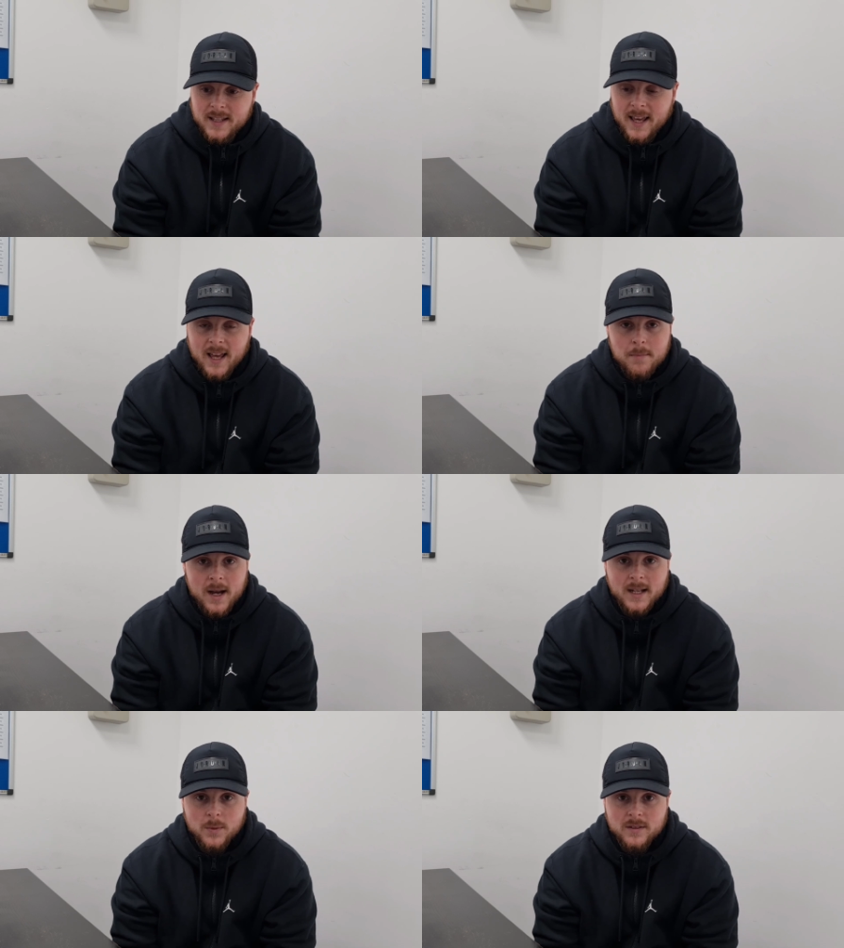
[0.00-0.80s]
yeah,
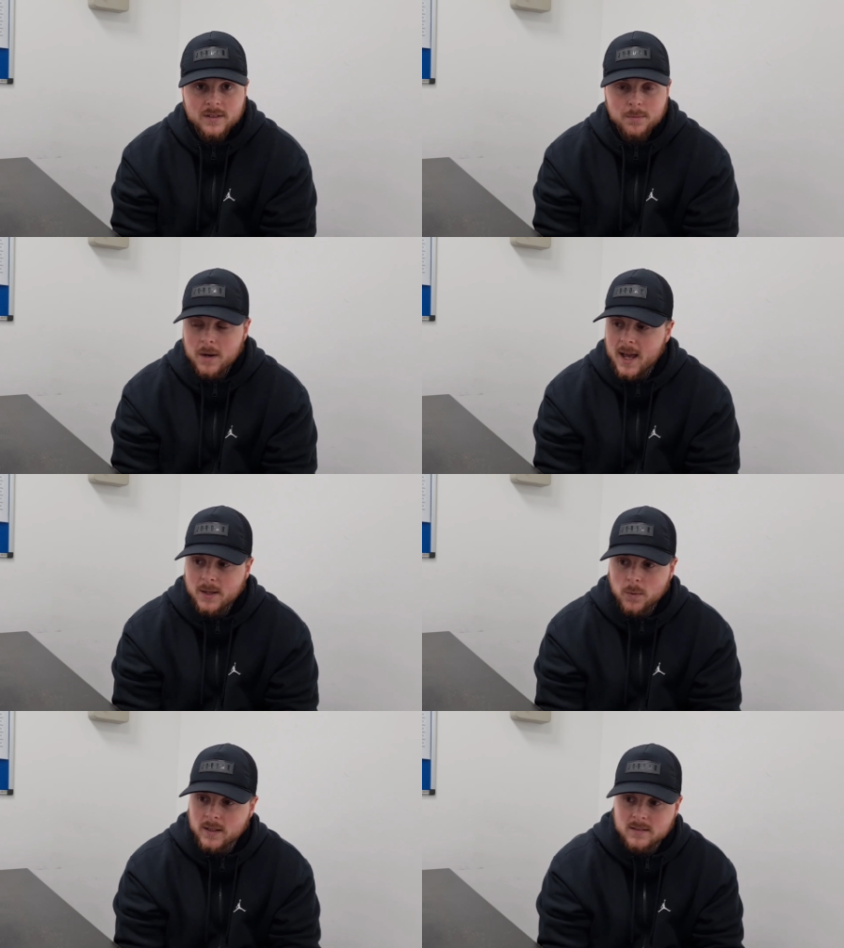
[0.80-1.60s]
my head went to, my
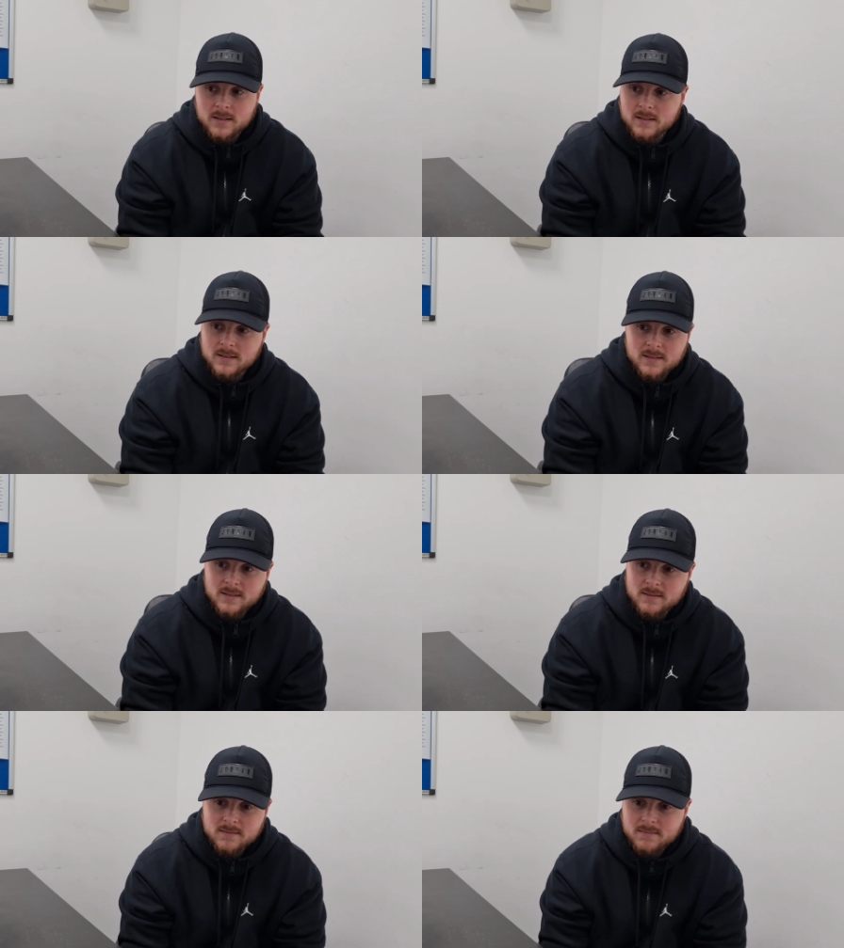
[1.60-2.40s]
head went
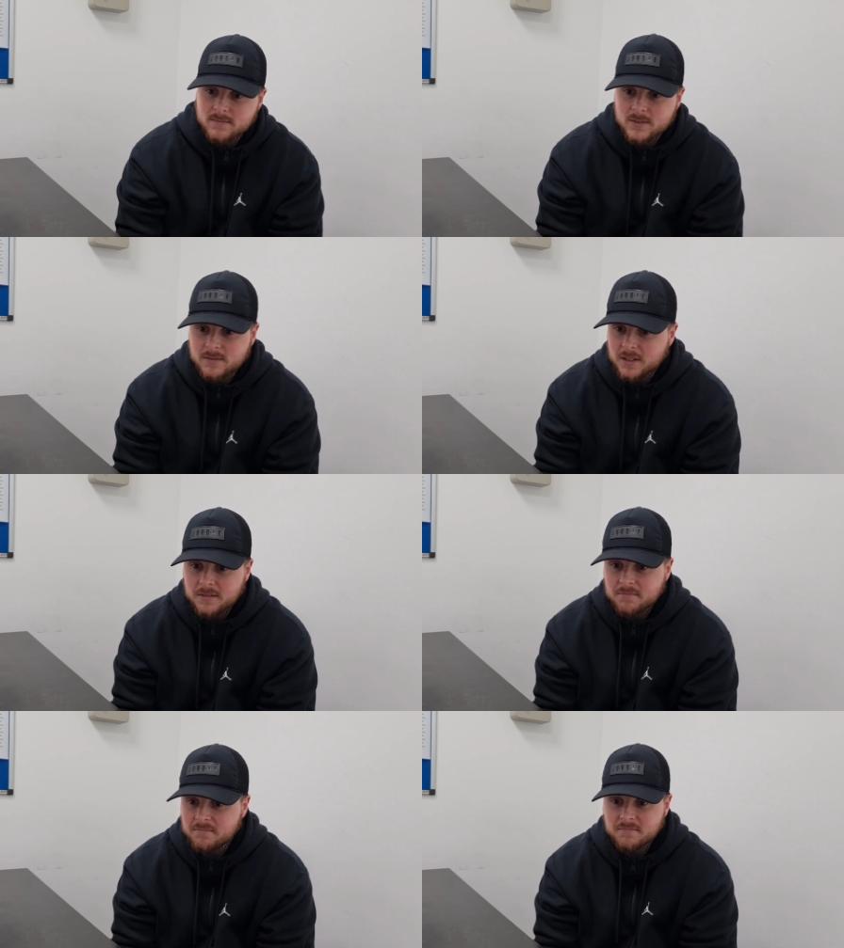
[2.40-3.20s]

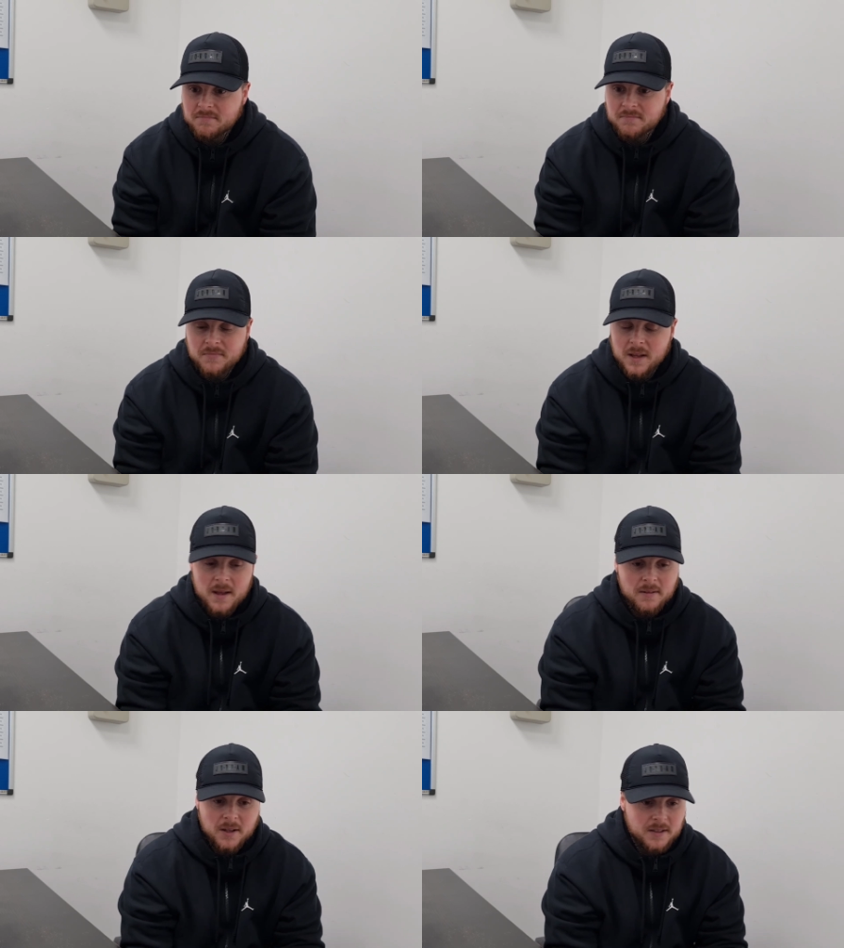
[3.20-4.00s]
to
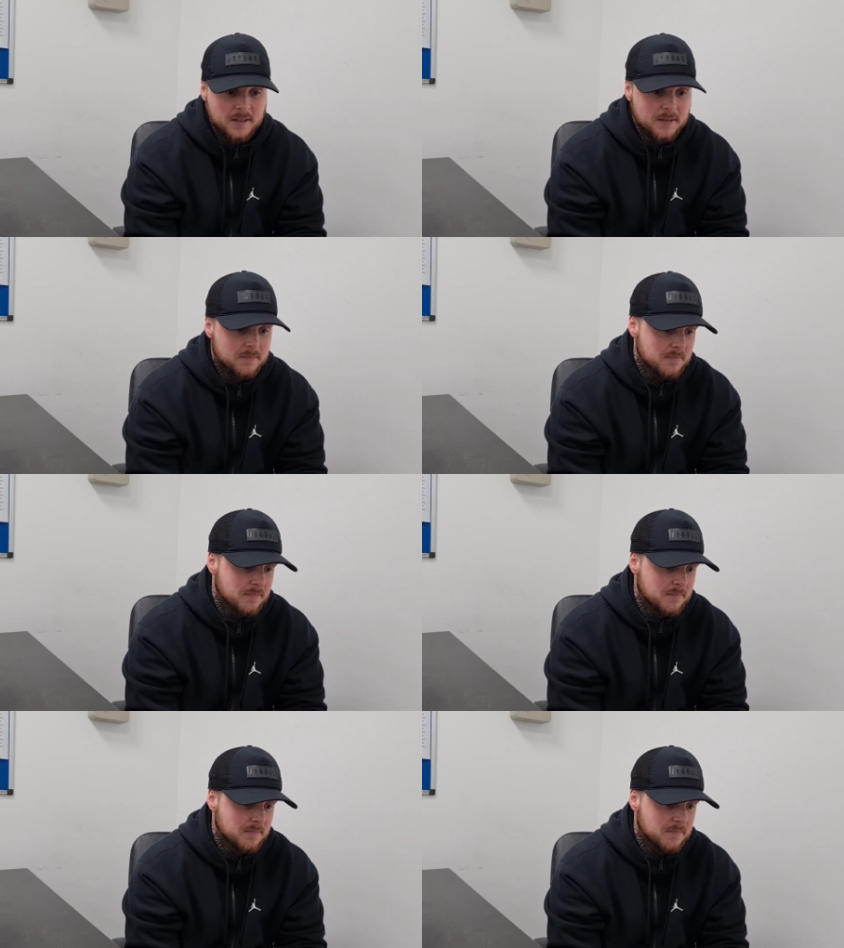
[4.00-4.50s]
like